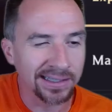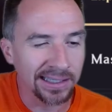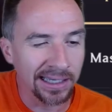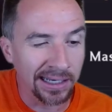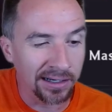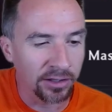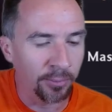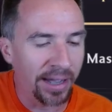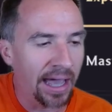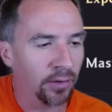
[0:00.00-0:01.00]
end the
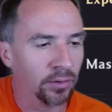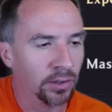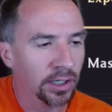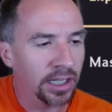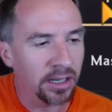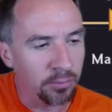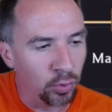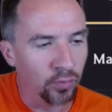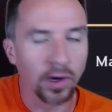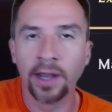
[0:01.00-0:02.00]
battle and
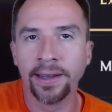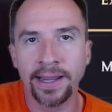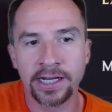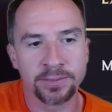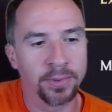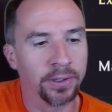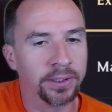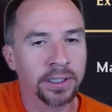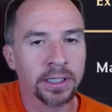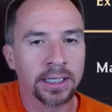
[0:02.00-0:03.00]
move on to expert
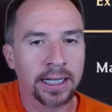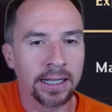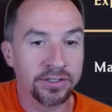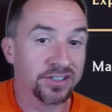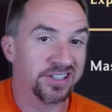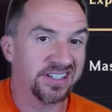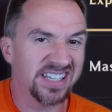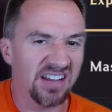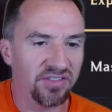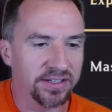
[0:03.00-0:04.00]
just to
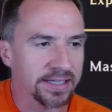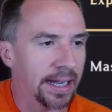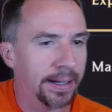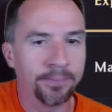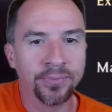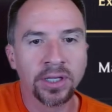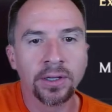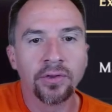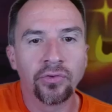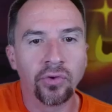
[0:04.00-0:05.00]
save the time.
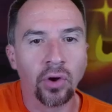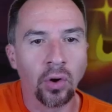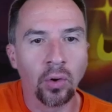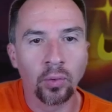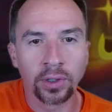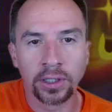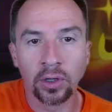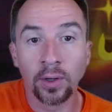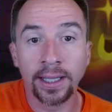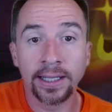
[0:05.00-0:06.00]
So we're going to
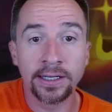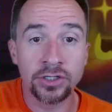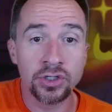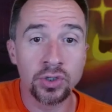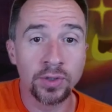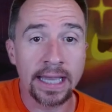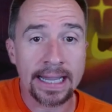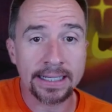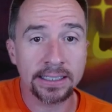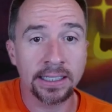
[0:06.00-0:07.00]
go ahead and do
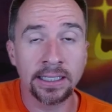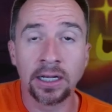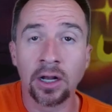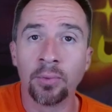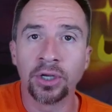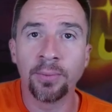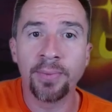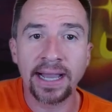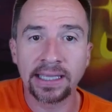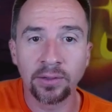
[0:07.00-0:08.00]
that, and then I'll bring you
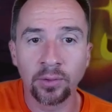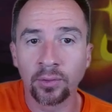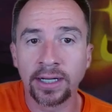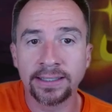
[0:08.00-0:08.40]
back in when we're at the